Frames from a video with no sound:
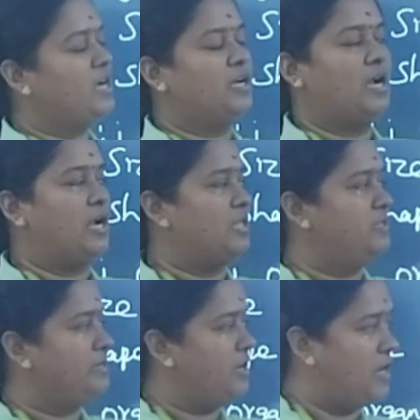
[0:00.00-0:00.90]
and
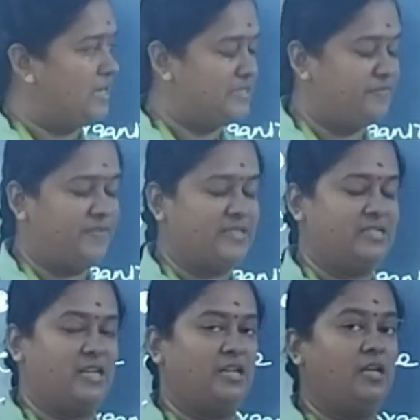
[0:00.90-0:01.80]
another acid fast
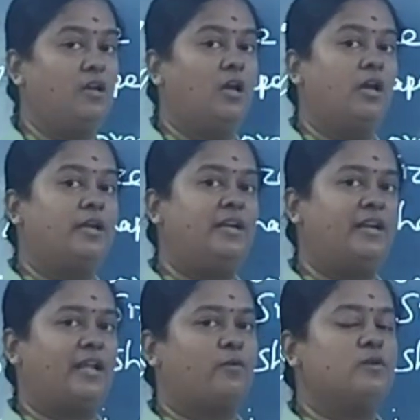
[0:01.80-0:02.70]
staining, it
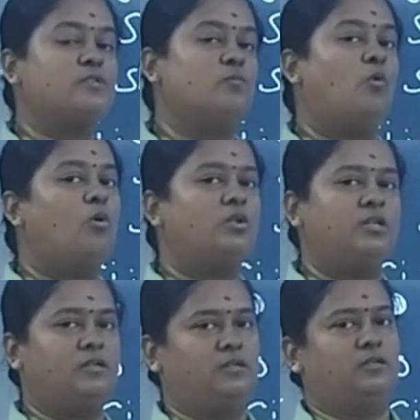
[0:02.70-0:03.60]
requires more
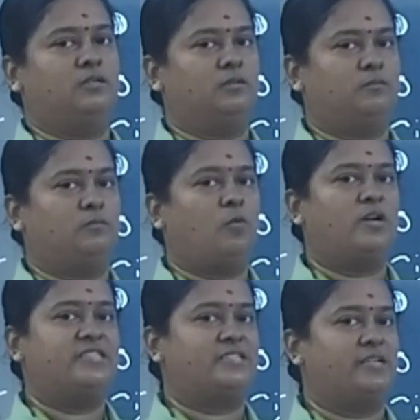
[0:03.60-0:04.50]
than
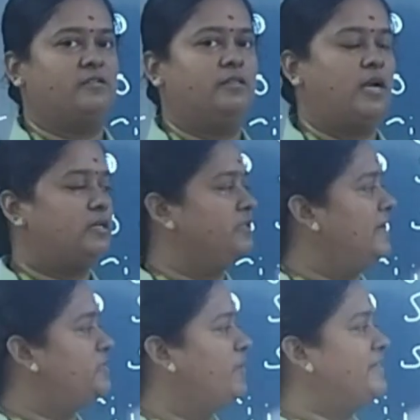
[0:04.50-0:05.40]
one stain.
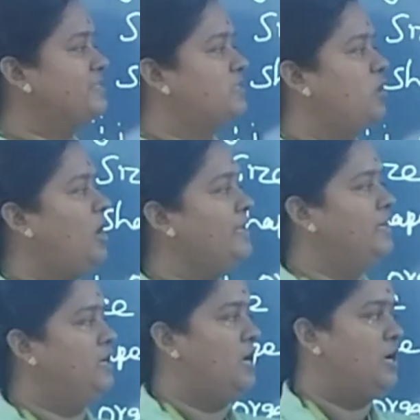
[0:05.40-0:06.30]
That's why it is called